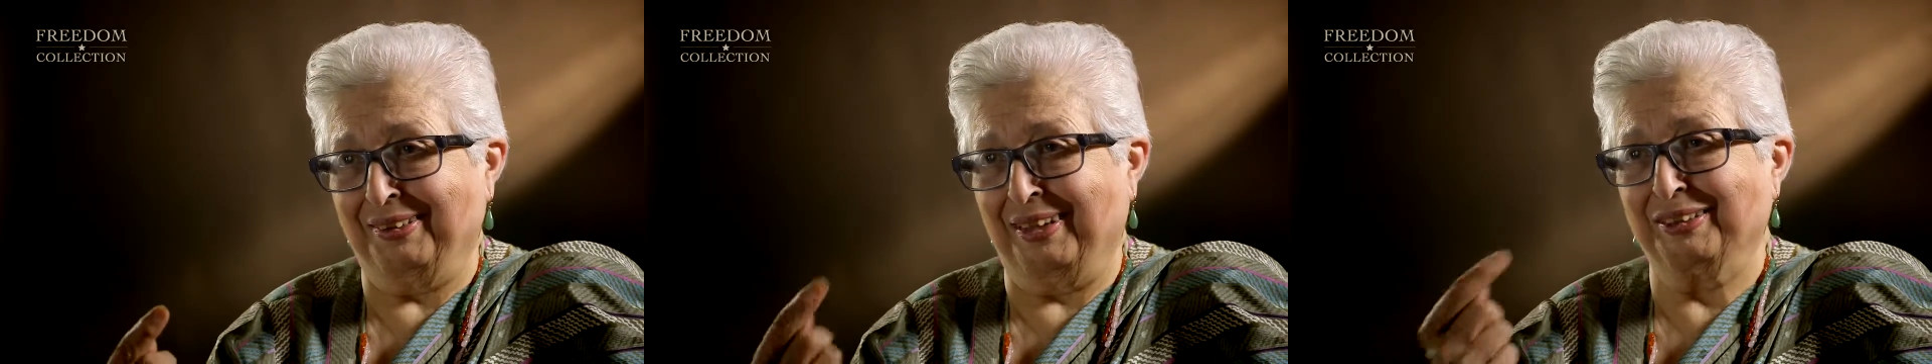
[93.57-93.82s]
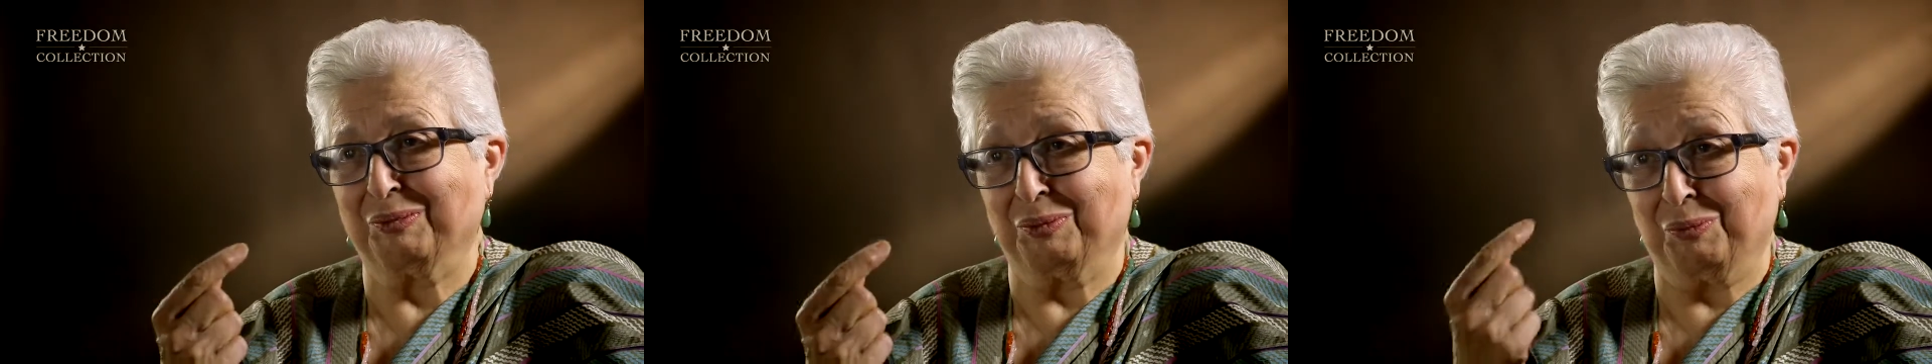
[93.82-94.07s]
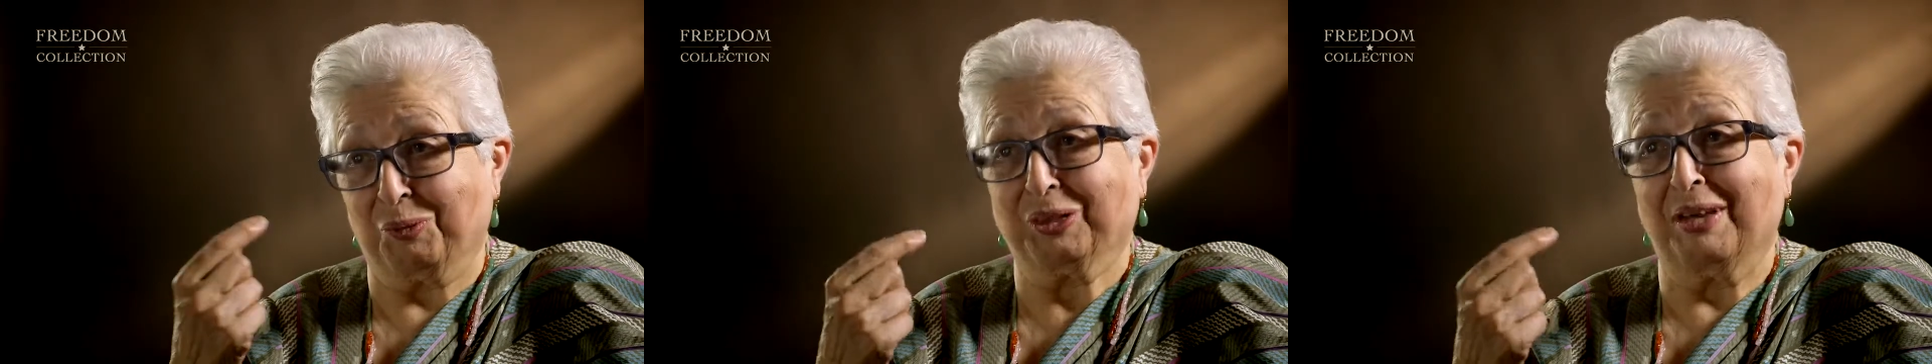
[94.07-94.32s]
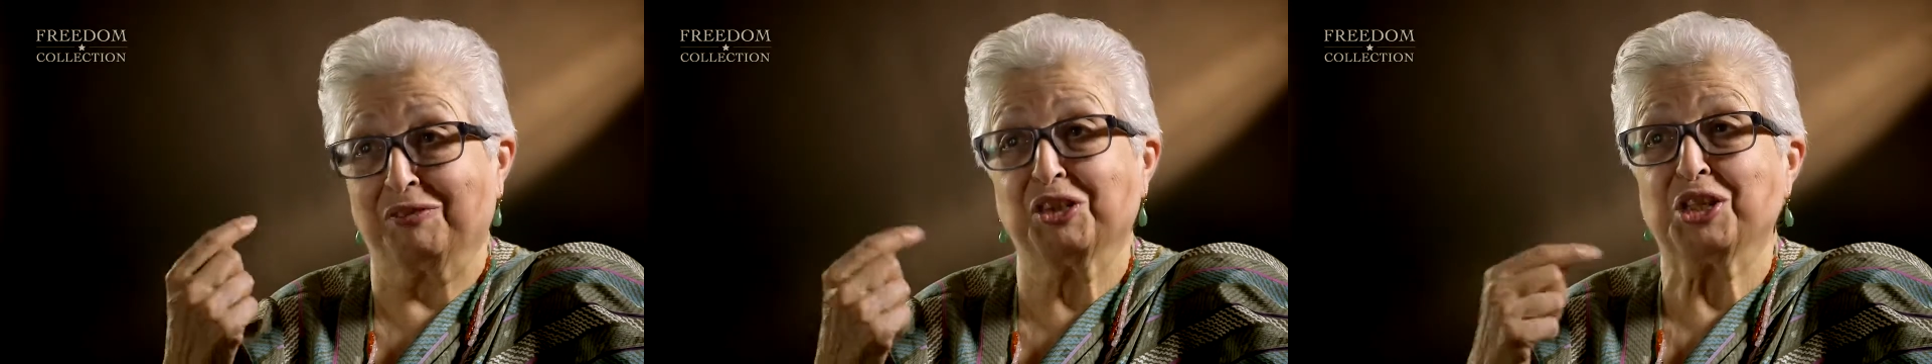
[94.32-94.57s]
that would
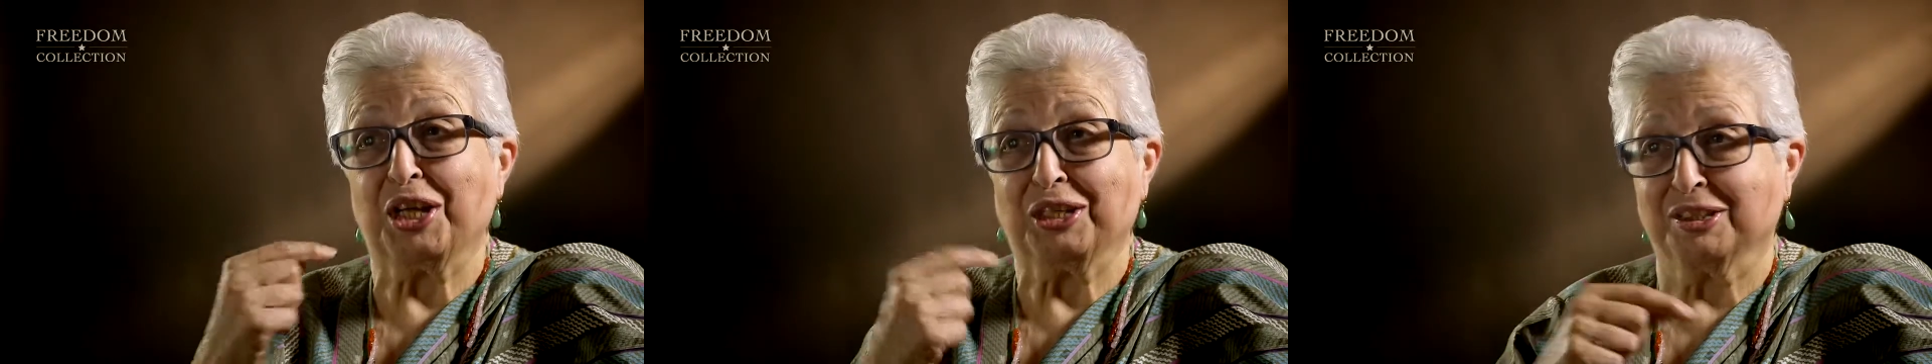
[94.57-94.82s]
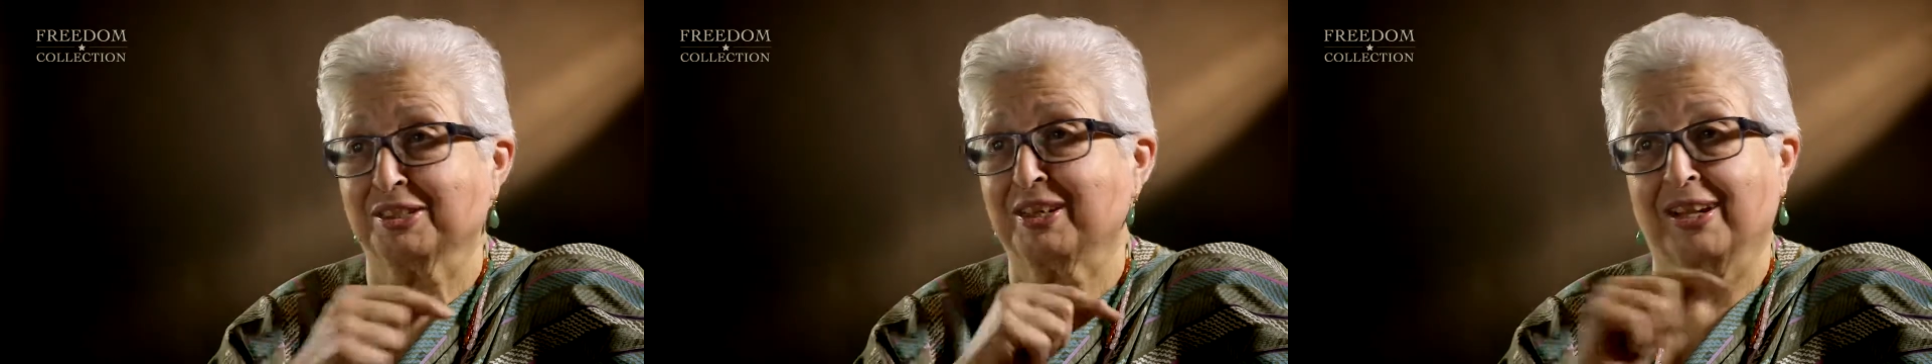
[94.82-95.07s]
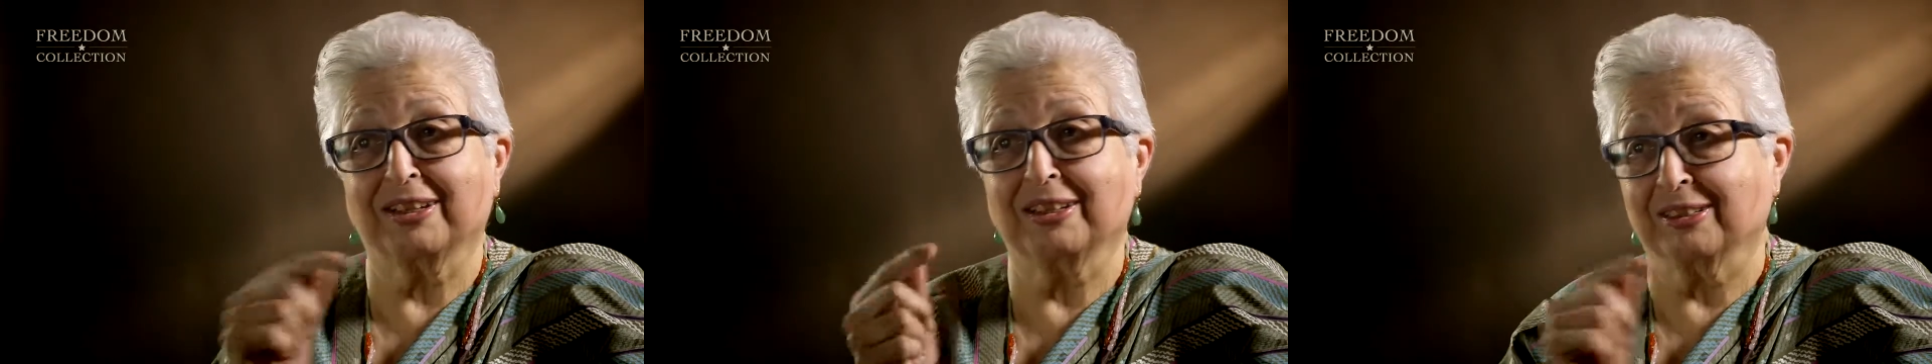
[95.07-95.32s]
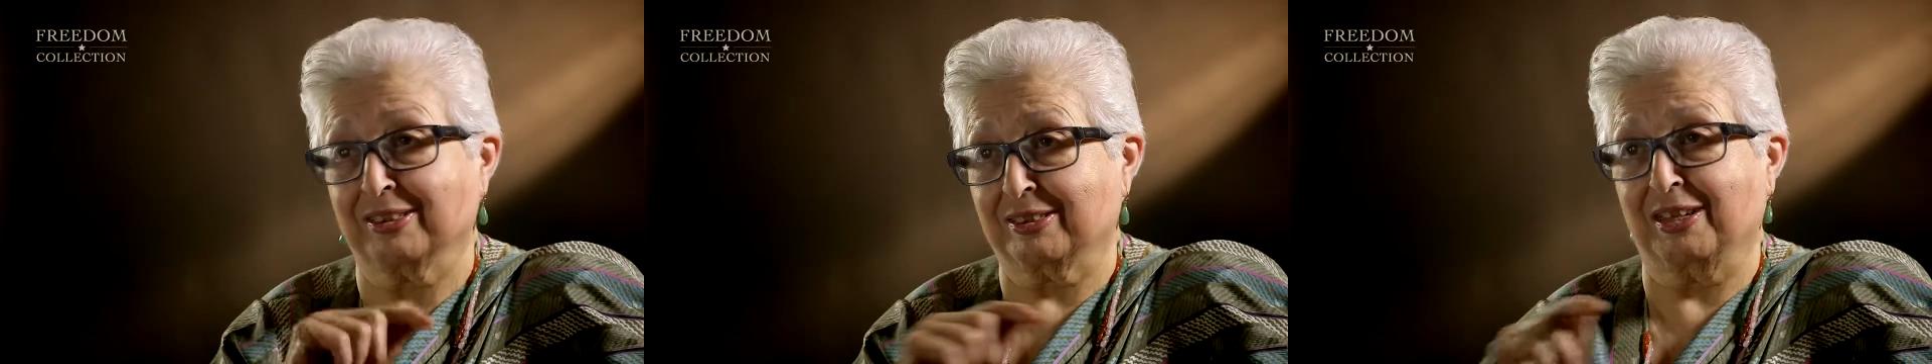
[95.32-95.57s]
have changed
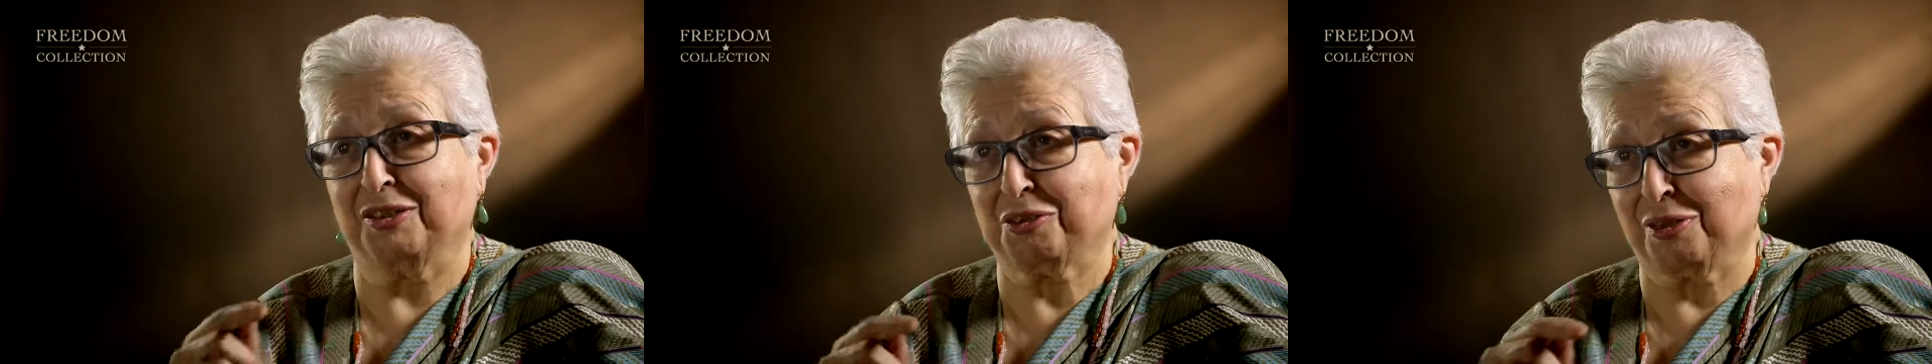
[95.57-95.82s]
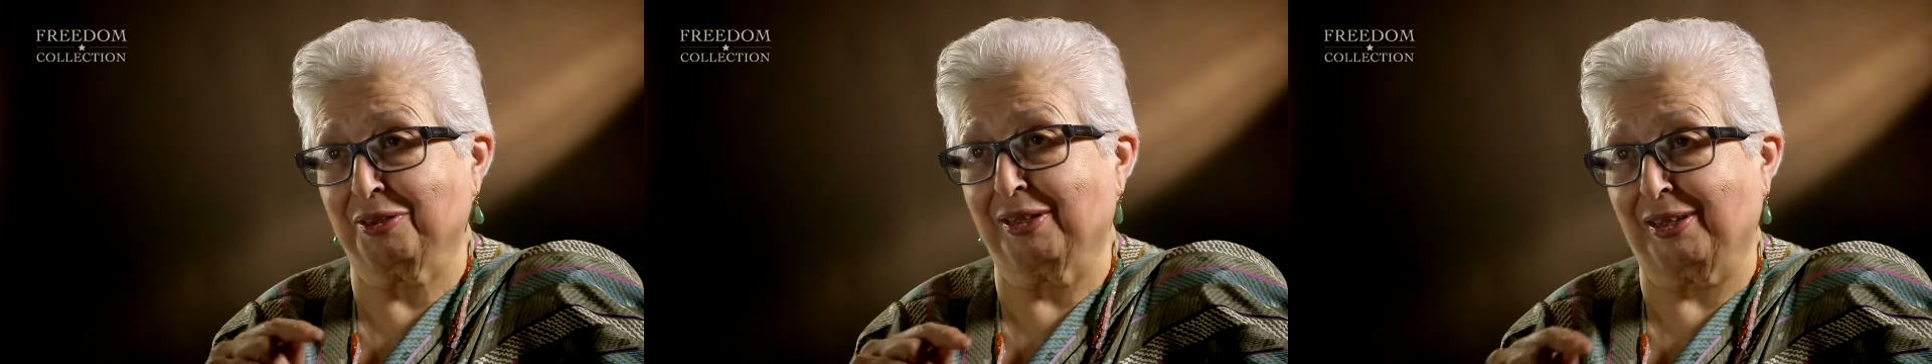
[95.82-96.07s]
any international